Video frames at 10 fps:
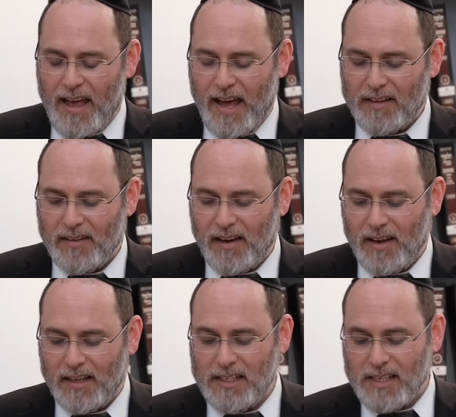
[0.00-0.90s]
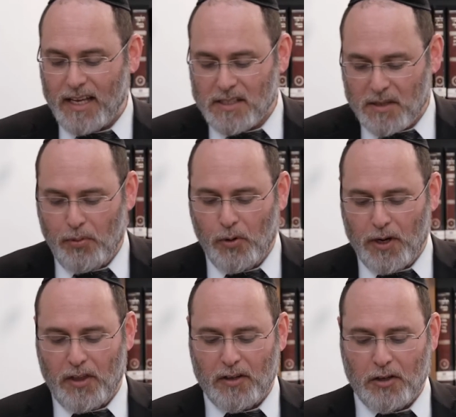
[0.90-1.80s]
And he says it's an
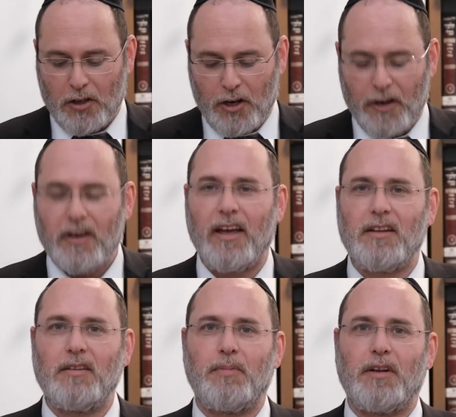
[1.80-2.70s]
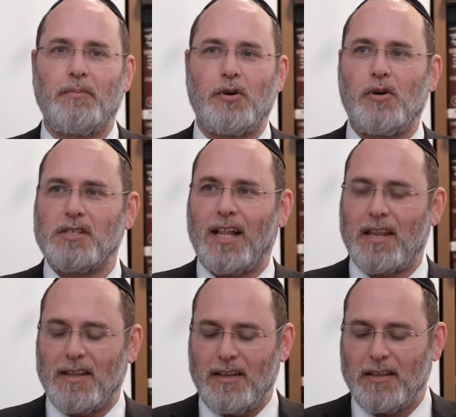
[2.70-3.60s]
important thing to learn, but because a lot
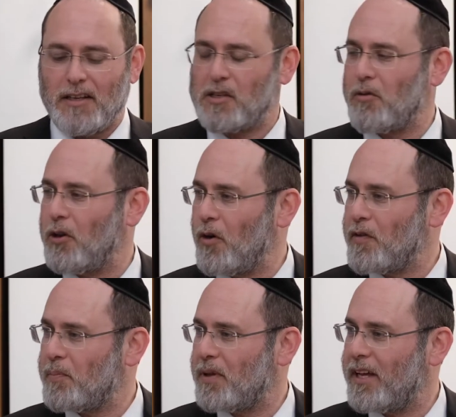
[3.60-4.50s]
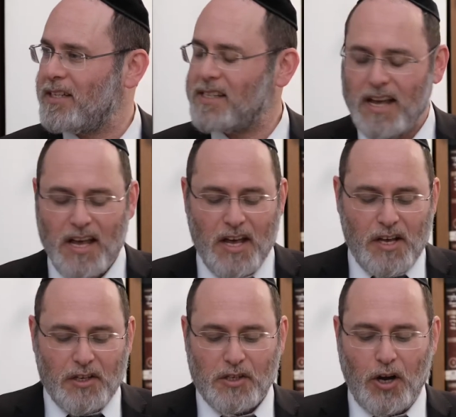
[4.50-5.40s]
of the details are all over the place,
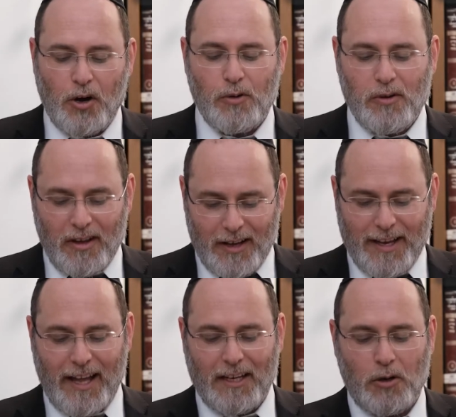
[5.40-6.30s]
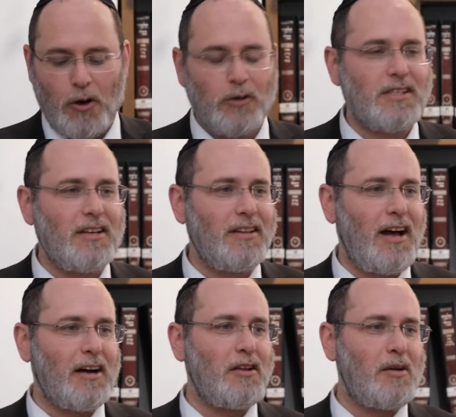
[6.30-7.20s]
so again, he quotes in the
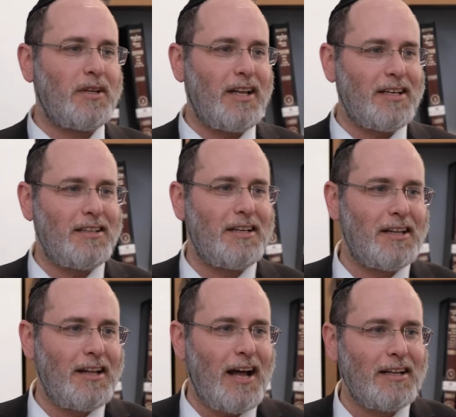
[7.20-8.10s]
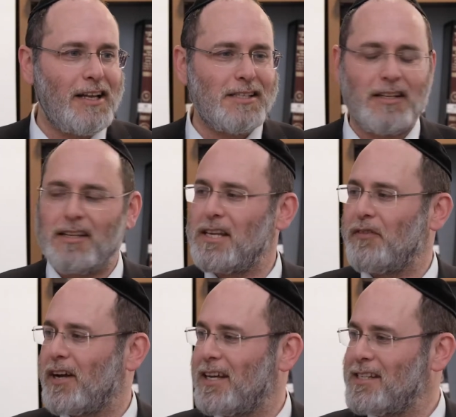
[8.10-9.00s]
Hakdama, like he did in the Nachal Eisan, the
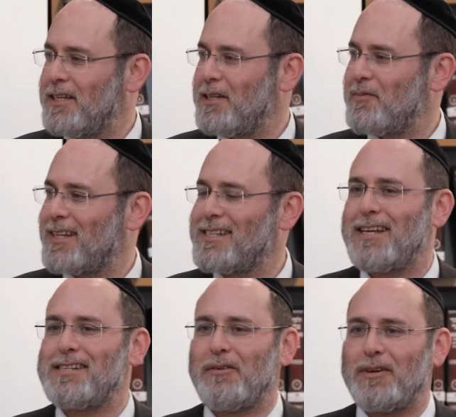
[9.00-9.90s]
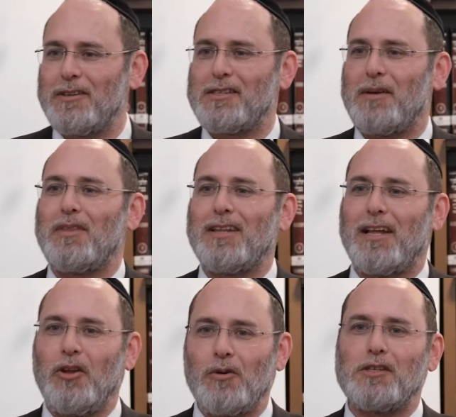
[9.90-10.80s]
Sefer Chasidim, that says that when there's something
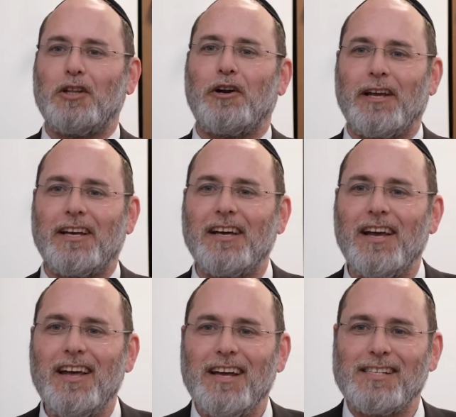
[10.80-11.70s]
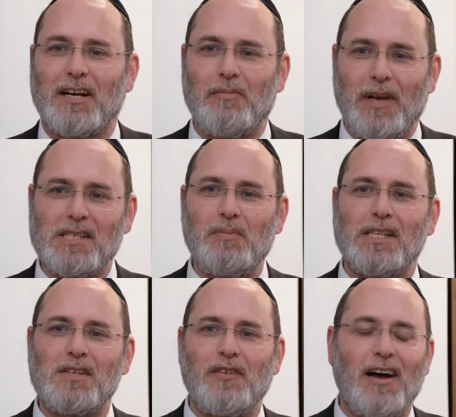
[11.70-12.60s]
that no one's learning, it's like a meis
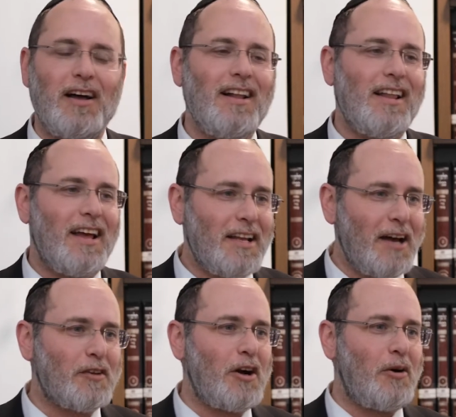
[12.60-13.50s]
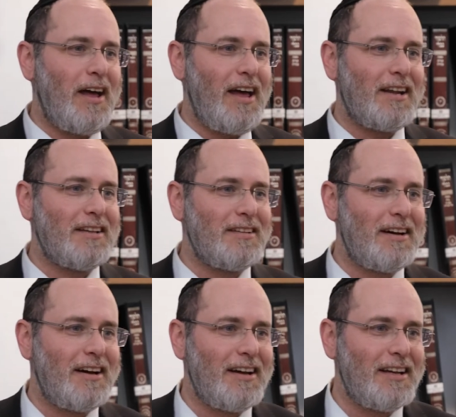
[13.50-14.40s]
mitzvah, and you have to go ahead
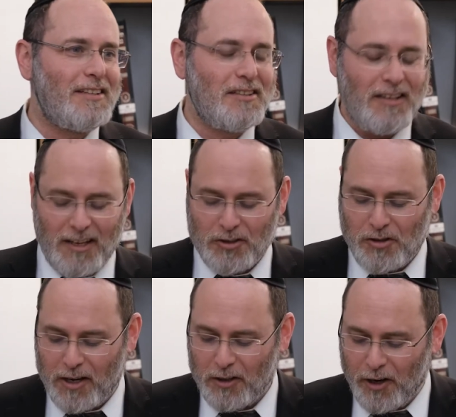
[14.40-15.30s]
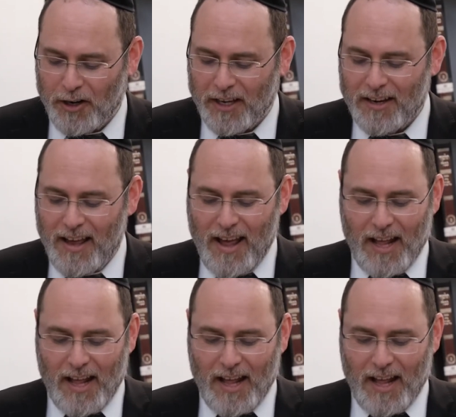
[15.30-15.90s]
and try to learn it.